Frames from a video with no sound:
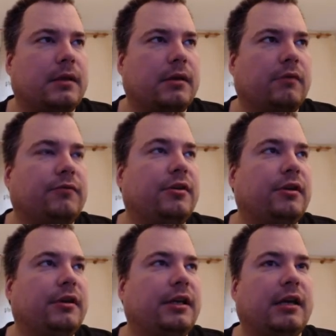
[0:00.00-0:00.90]
For
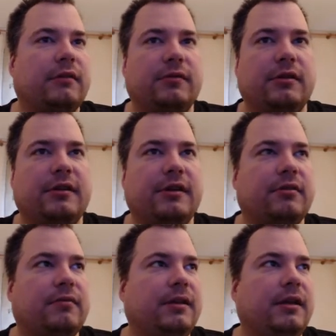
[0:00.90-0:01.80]
the sales
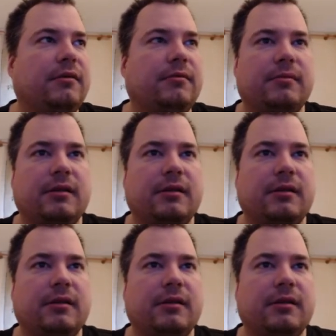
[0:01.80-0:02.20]
video,